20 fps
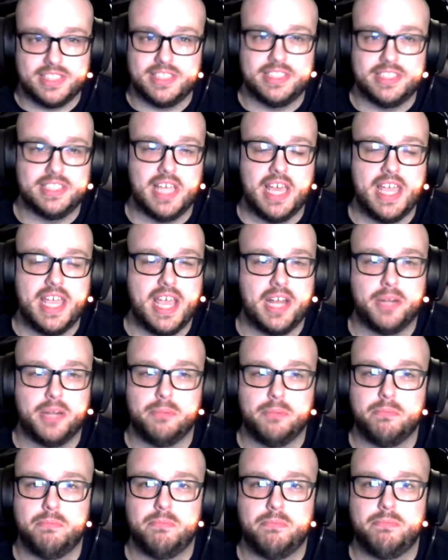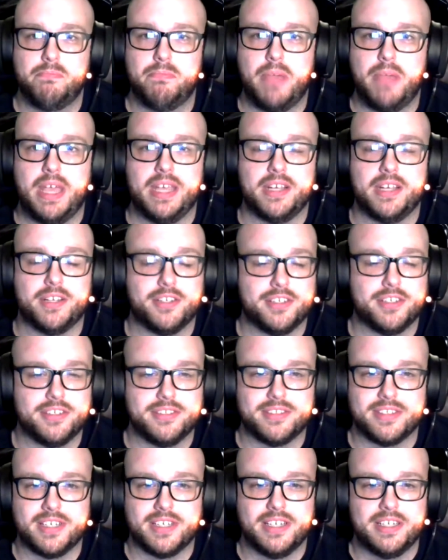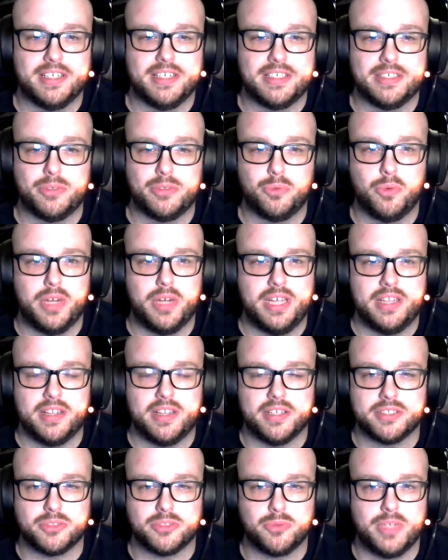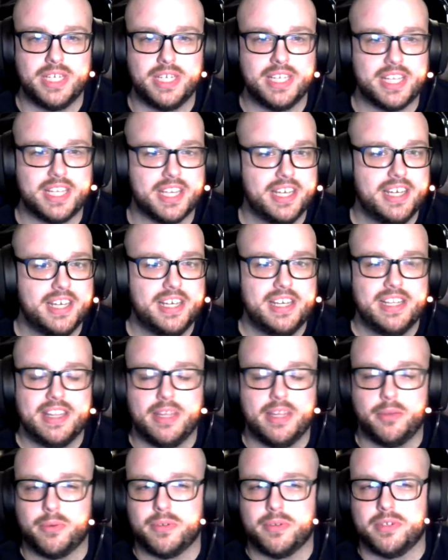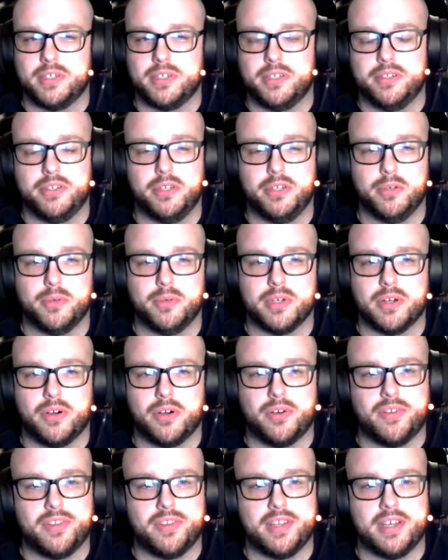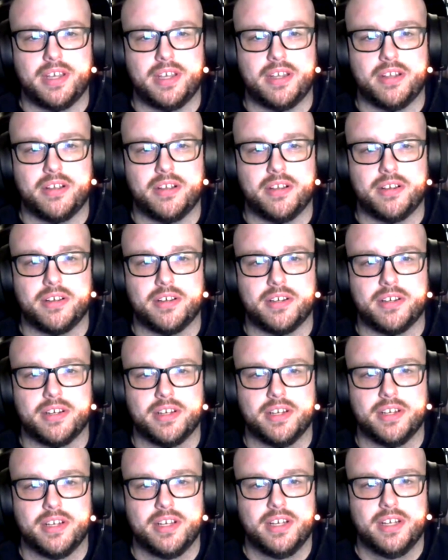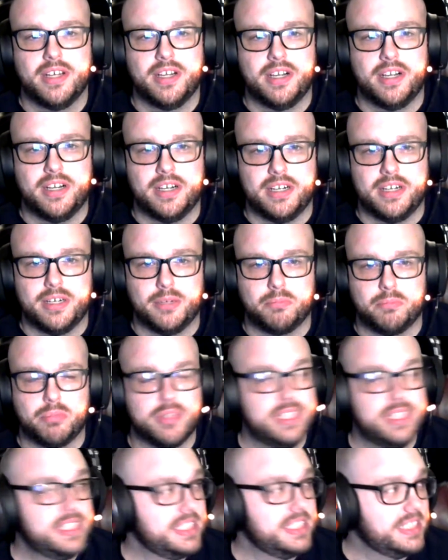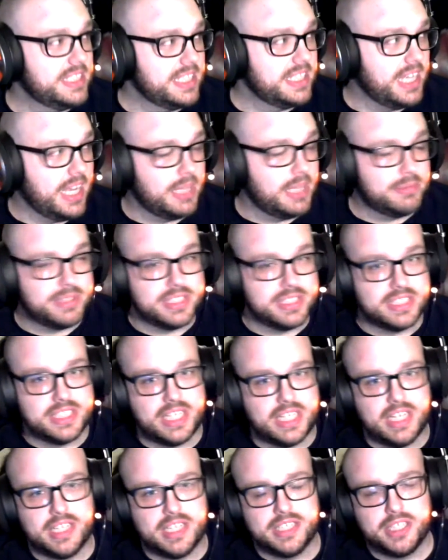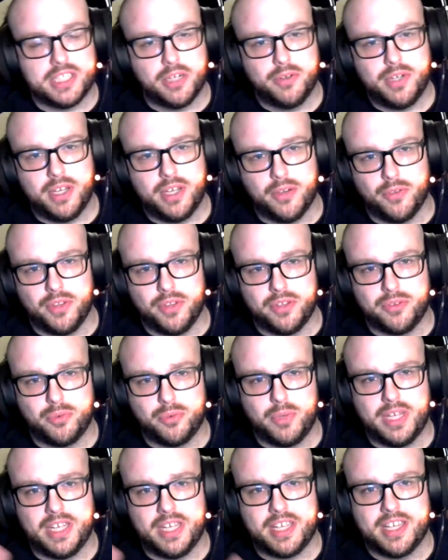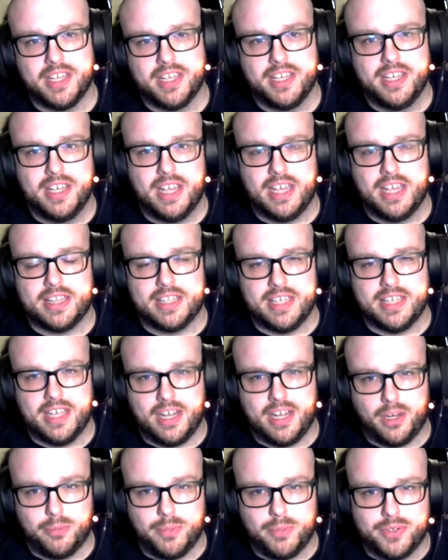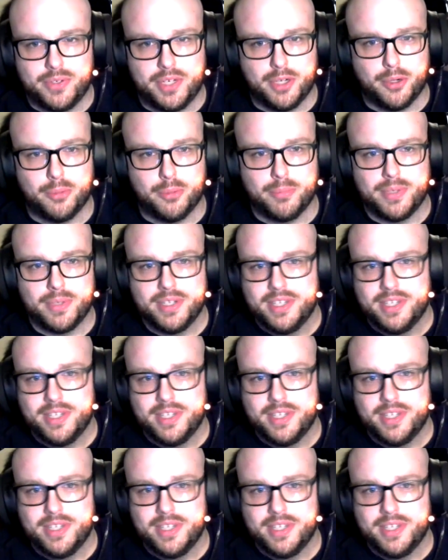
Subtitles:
they had a banger week this week. They were doing all their preseason games in San Antonio this week at the Alamo Dome.